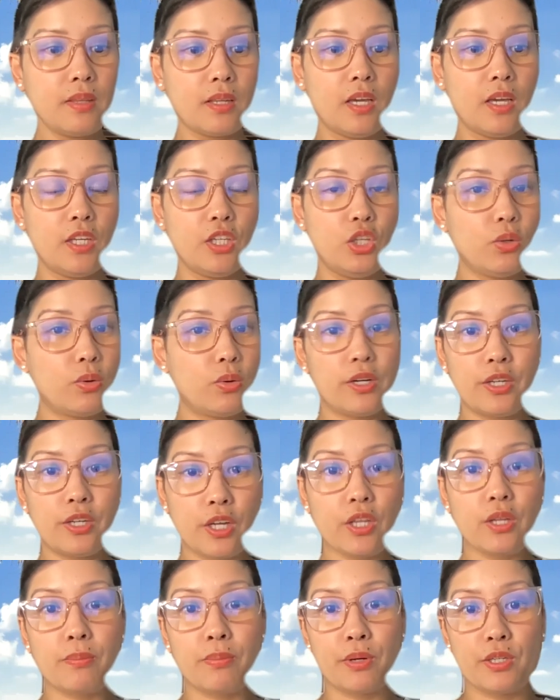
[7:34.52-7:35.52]
you're
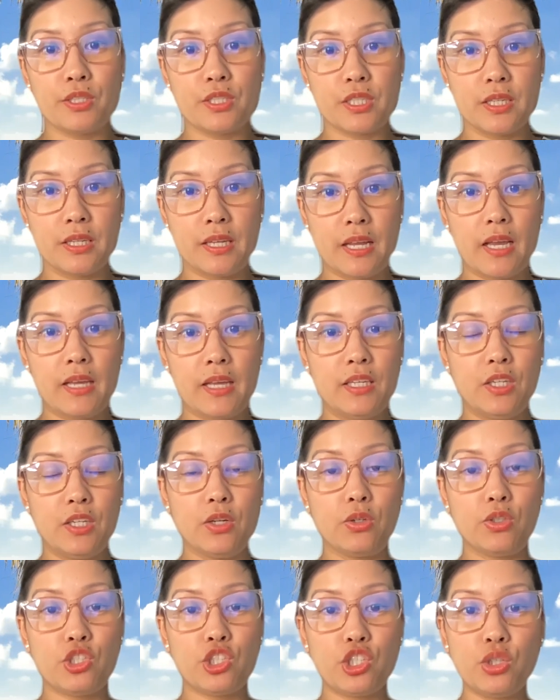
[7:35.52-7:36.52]
another person,
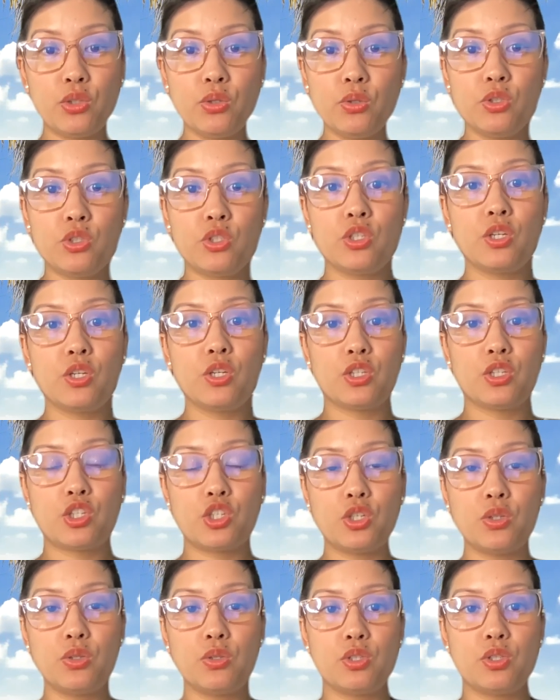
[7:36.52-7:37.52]
choose
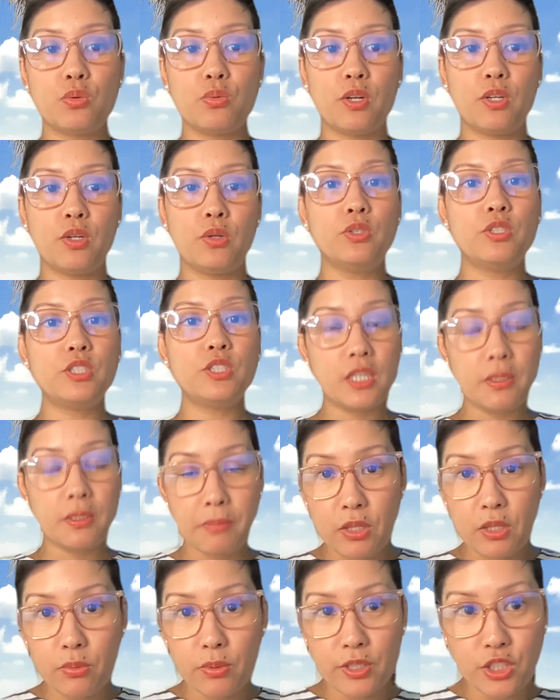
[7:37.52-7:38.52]
the one who's going to
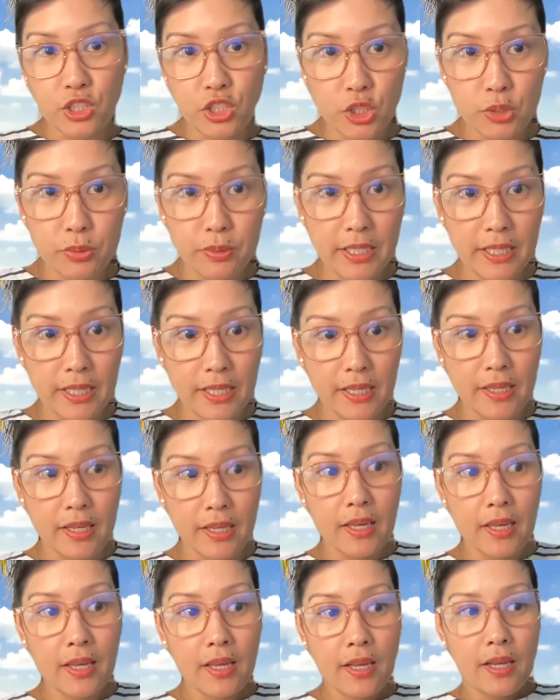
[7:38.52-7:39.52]
be the one doing
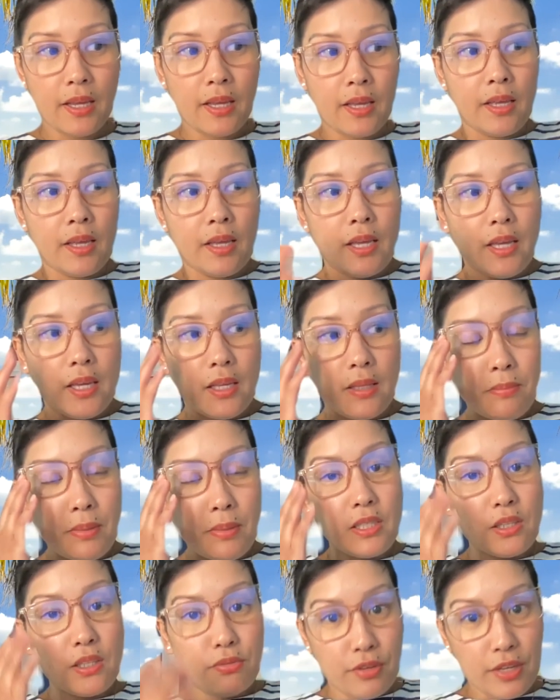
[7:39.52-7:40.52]
and
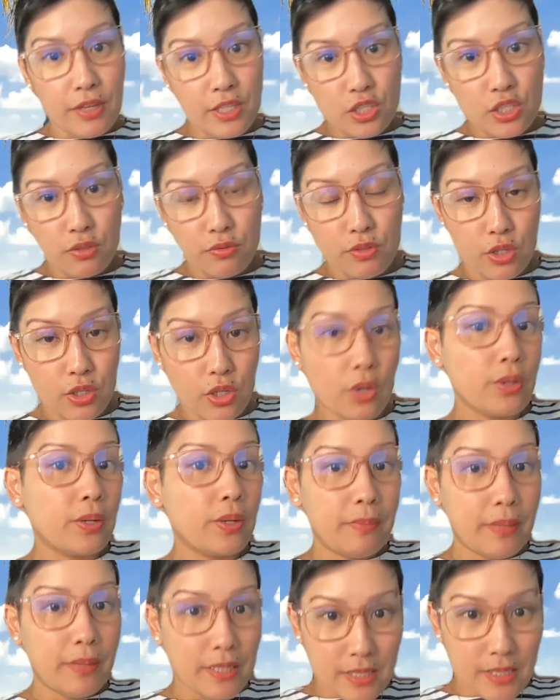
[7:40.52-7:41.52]
being the face of your yoga
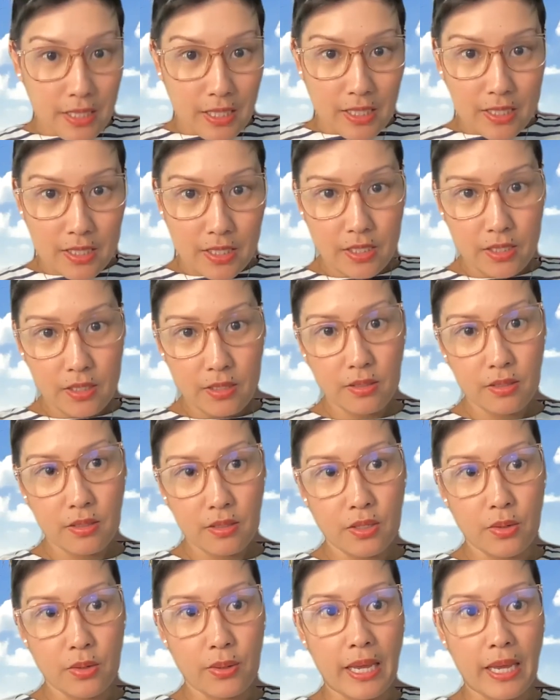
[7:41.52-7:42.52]
business.
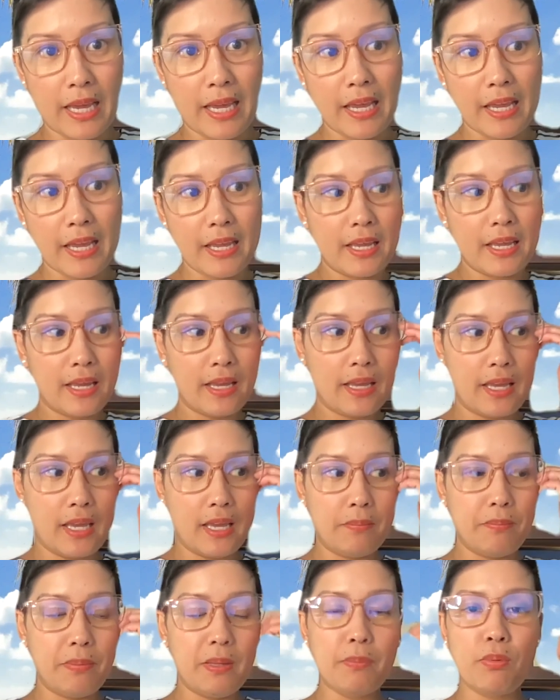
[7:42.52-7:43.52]
okay?
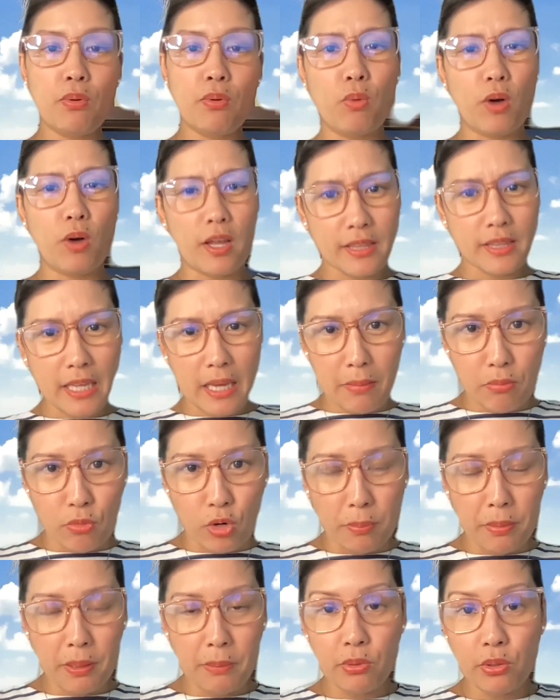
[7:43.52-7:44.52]
And people want that
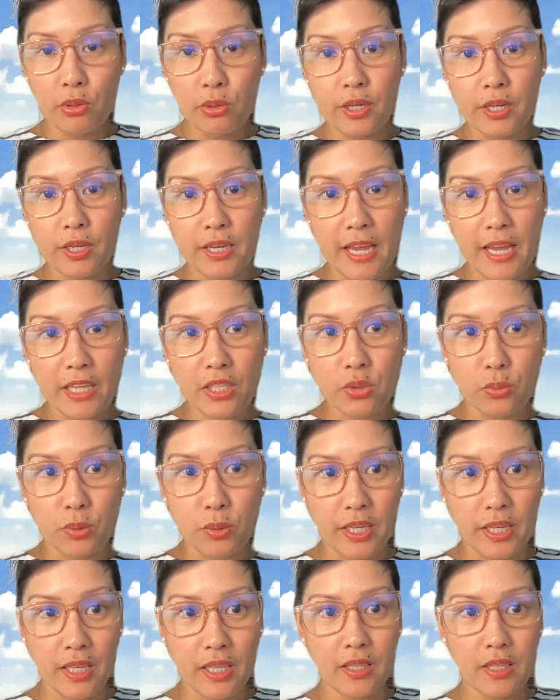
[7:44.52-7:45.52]
more. People connect
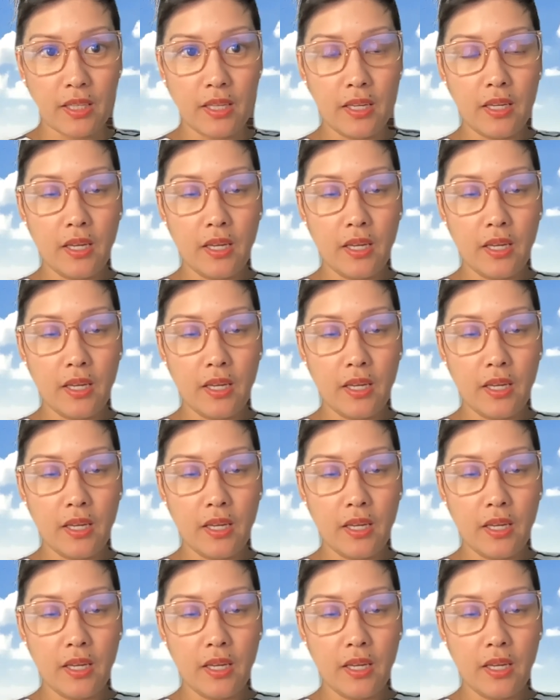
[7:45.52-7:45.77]
with